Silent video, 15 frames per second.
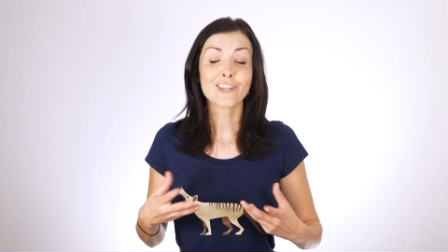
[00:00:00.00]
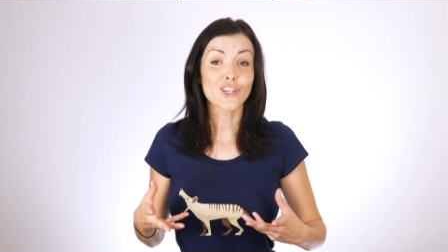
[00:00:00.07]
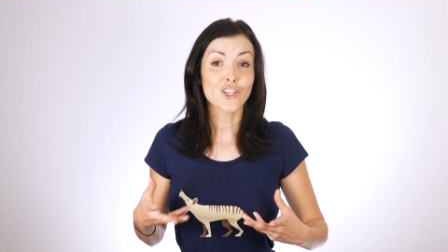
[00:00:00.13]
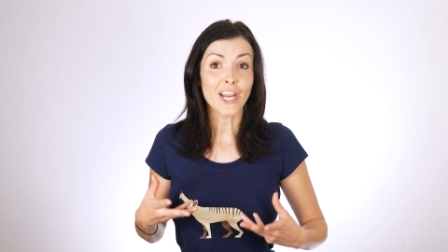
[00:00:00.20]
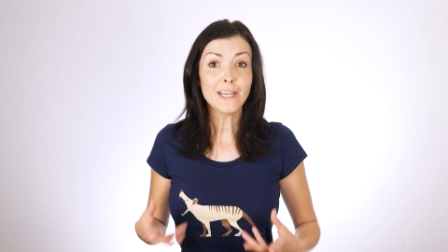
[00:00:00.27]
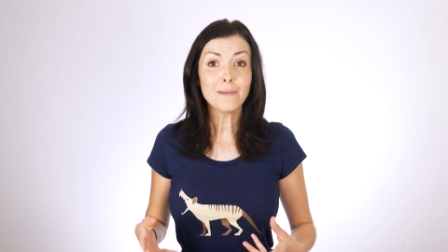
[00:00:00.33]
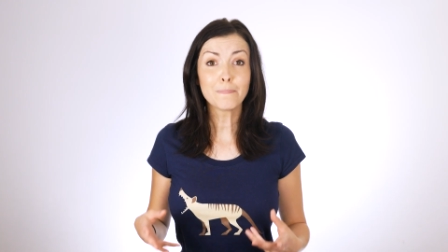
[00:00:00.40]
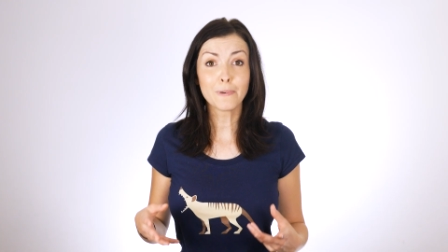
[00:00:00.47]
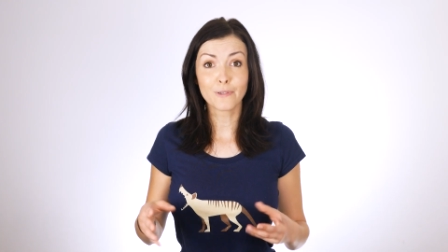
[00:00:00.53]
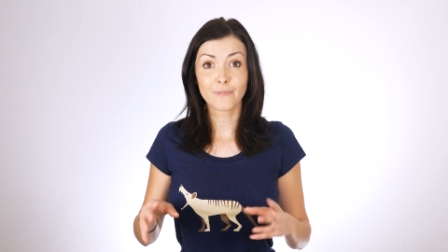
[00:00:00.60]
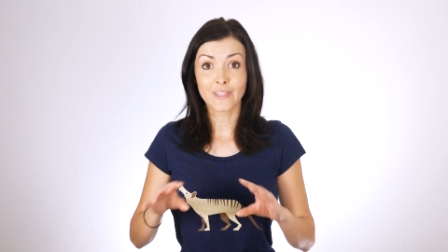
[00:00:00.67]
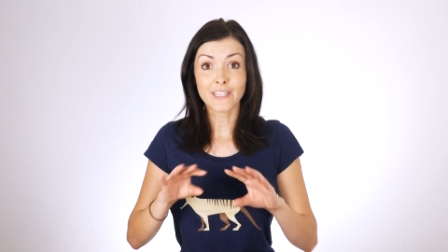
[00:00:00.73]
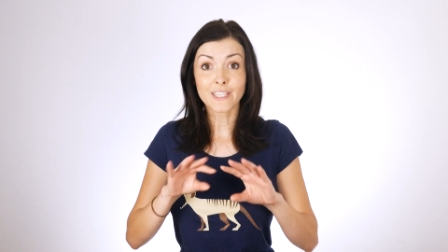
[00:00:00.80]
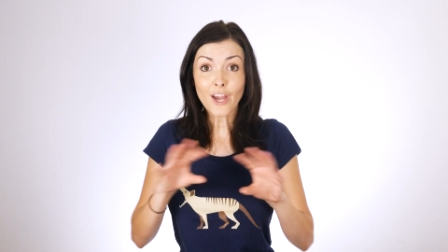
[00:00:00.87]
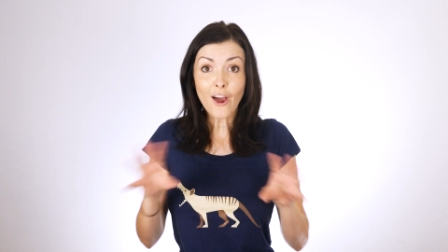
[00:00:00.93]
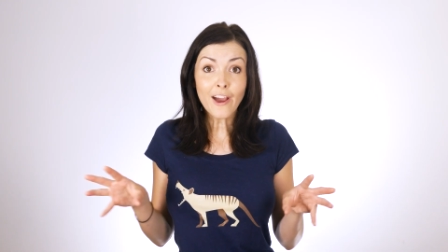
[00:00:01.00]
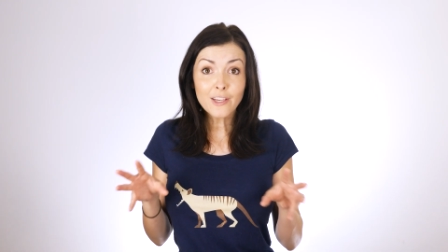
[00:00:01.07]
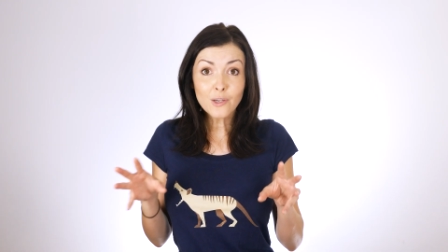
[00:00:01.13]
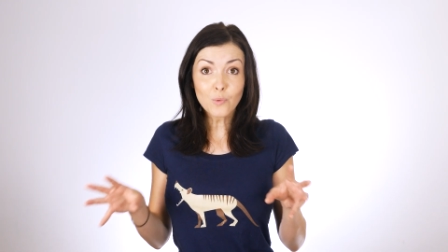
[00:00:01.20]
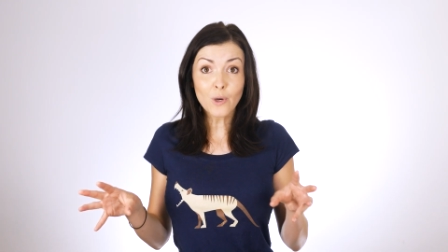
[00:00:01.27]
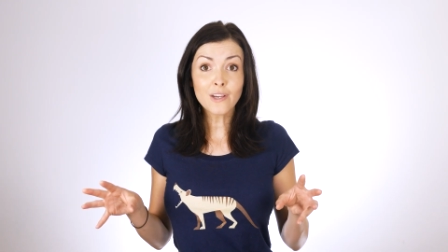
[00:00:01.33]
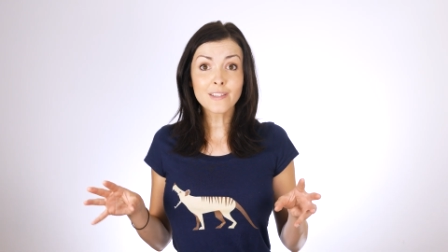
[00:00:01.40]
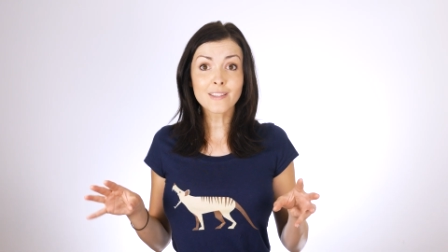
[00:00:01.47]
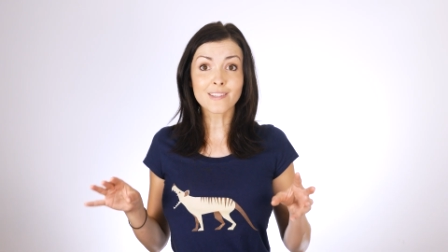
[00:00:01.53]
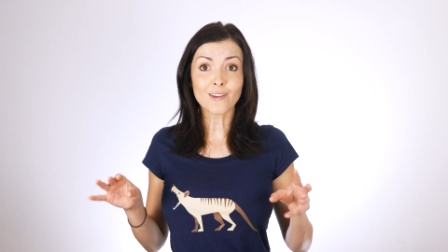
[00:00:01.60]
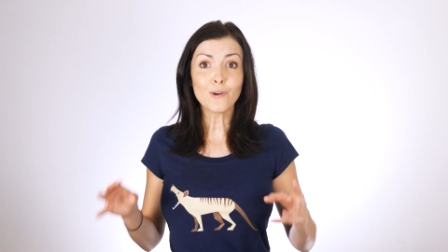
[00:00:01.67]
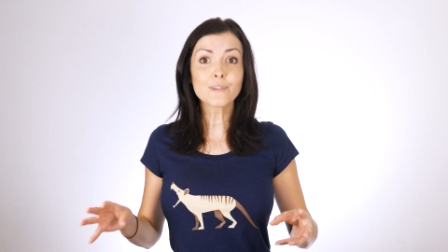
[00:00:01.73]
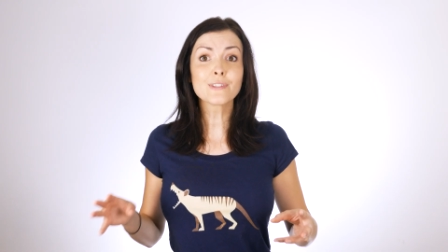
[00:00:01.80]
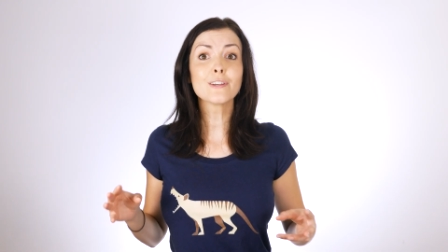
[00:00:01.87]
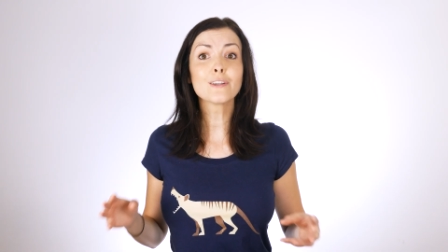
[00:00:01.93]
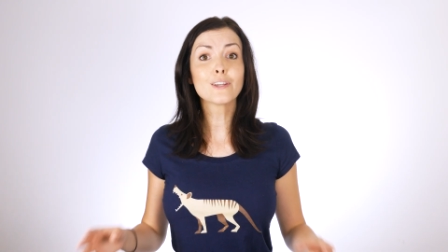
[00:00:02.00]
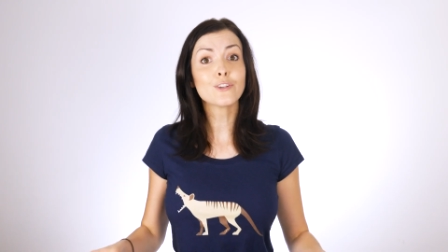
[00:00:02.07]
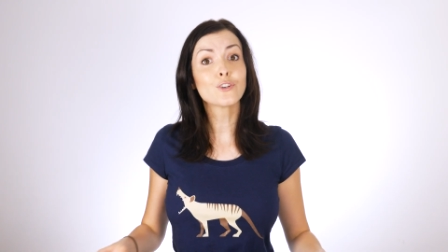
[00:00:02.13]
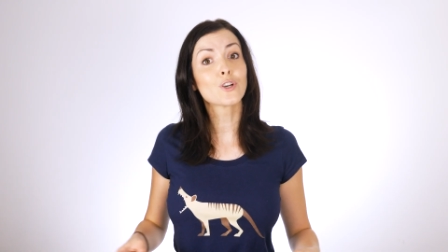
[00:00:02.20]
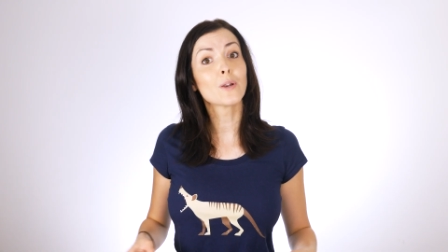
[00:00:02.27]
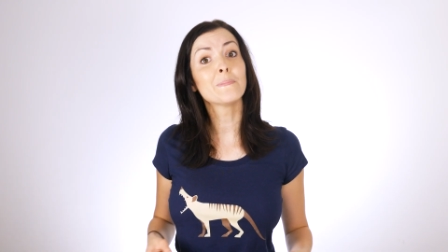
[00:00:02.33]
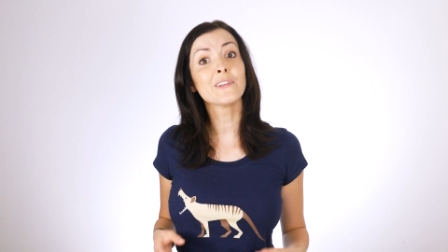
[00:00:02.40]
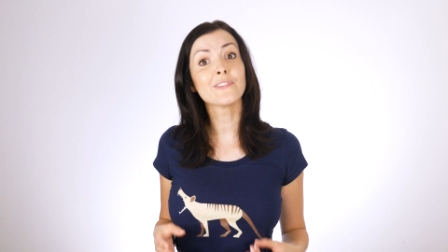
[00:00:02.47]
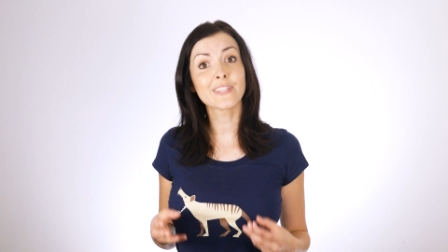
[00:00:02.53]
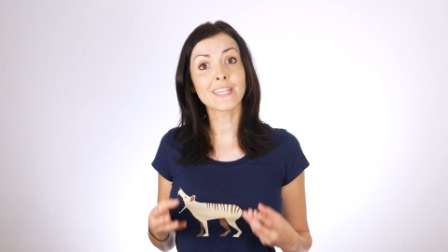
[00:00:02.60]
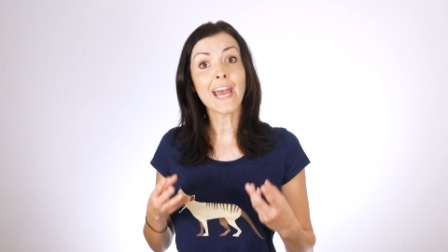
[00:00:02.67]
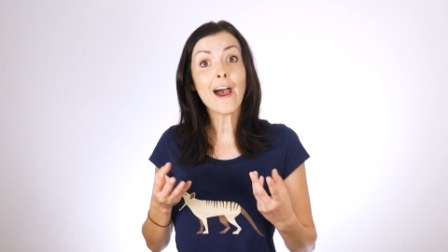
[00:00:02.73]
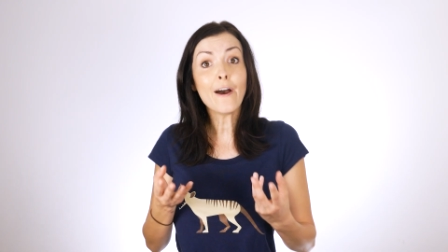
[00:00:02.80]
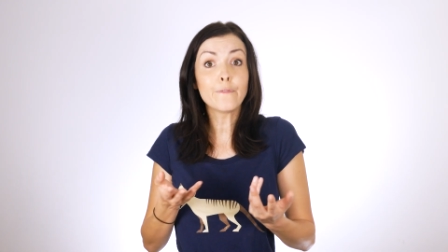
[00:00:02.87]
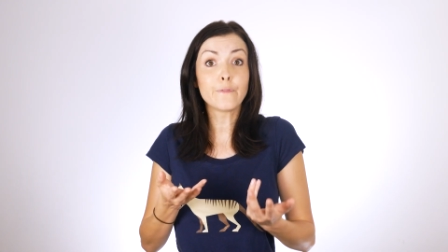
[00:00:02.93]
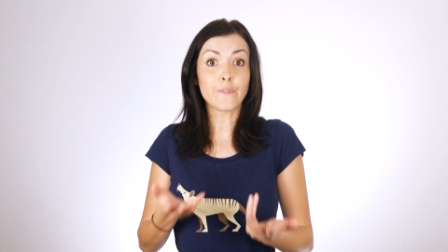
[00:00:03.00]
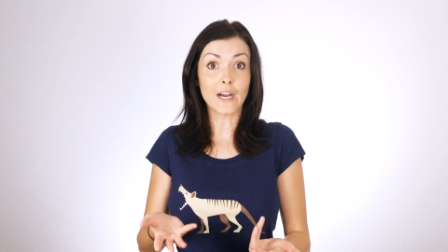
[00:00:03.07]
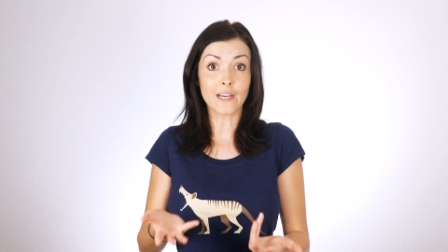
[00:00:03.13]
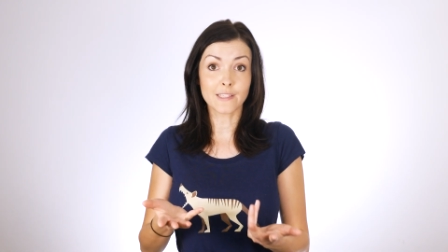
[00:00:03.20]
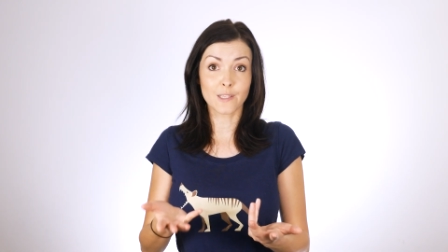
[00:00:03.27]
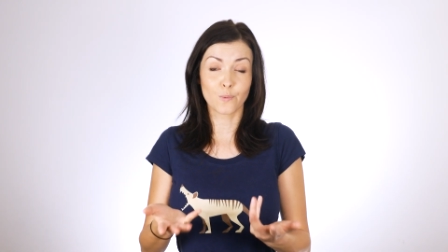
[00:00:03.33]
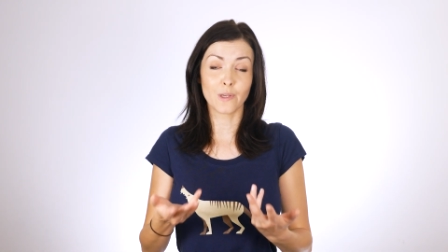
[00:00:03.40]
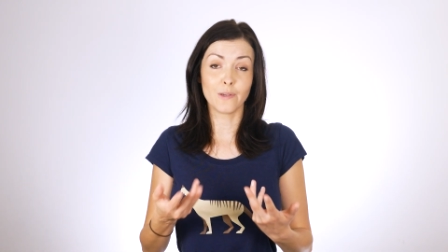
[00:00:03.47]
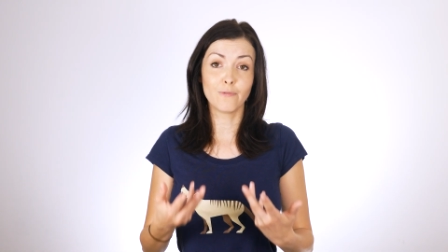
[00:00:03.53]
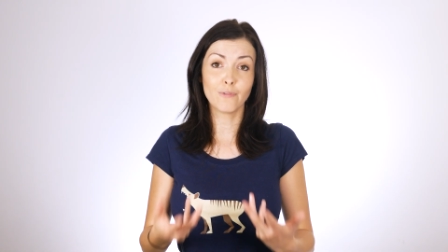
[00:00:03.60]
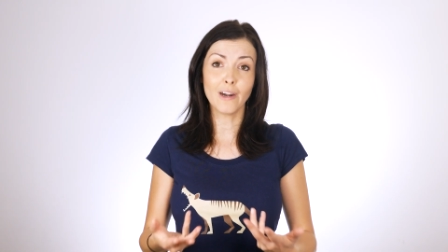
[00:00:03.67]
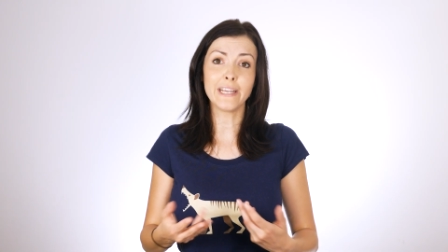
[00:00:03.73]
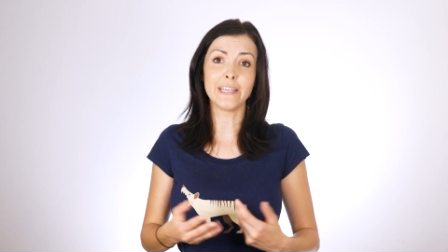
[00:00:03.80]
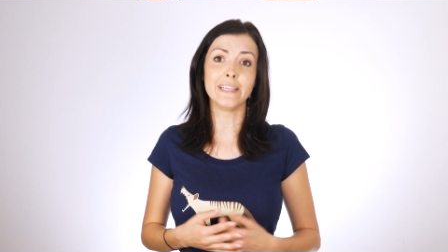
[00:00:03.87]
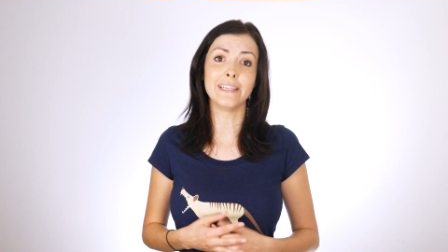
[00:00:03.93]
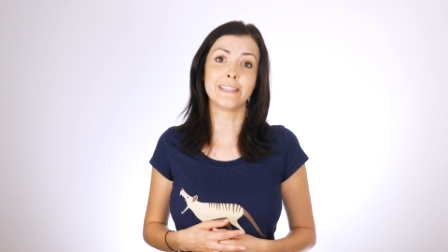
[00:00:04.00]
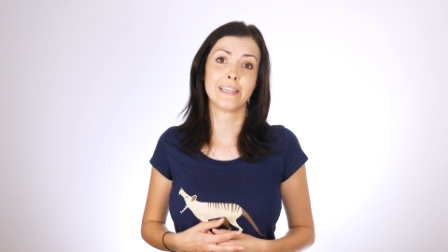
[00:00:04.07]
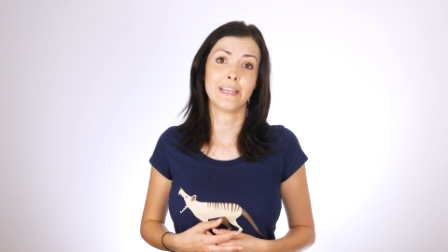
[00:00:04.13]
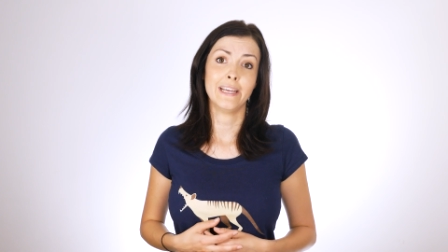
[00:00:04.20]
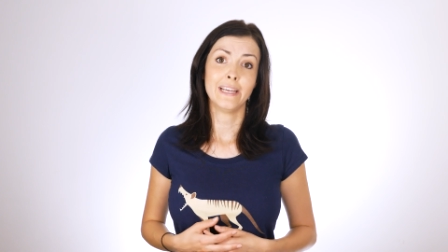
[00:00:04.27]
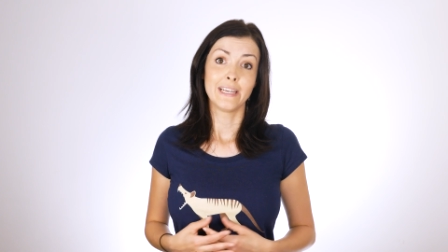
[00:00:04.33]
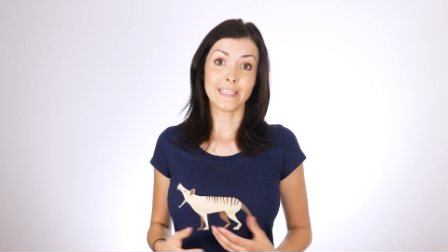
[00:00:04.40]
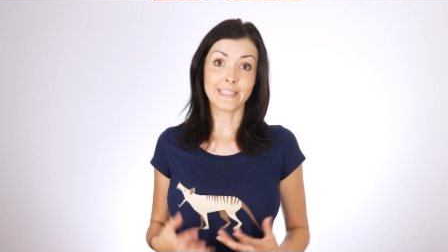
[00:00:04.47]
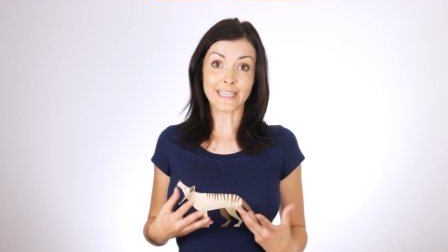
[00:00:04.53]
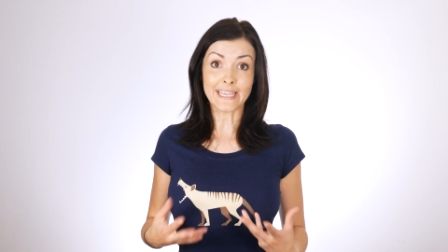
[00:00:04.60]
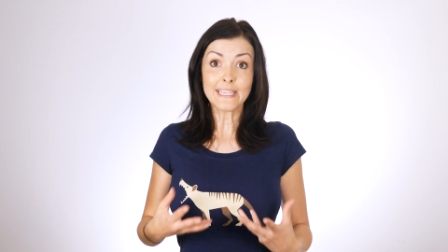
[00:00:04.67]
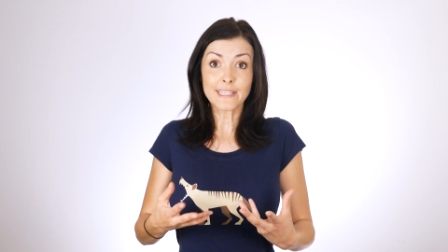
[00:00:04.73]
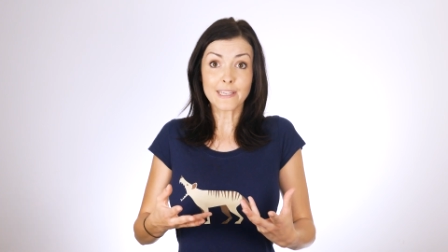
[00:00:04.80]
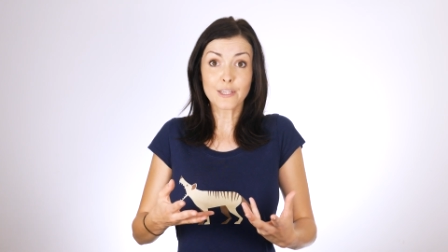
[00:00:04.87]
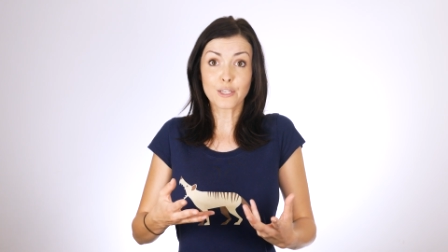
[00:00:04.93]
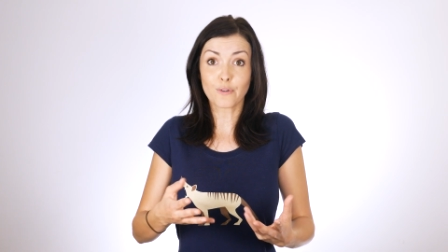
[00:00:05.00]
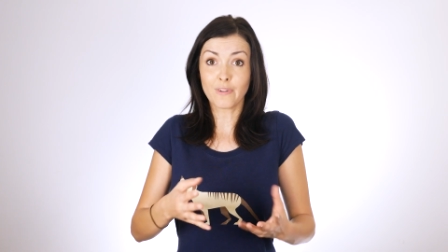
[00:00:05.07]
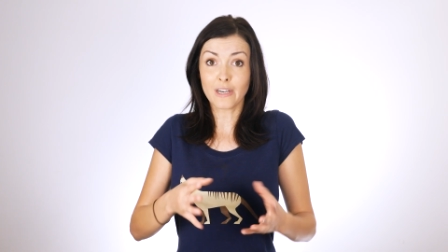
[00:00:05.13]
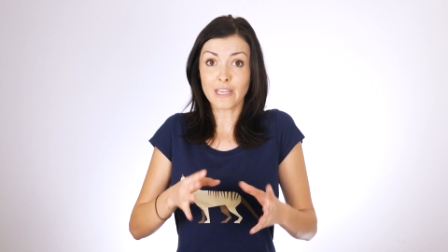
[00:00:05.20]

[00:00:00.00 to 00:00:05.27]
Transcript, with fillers: The shape of entire words also contributes to how fast we read. It's easier to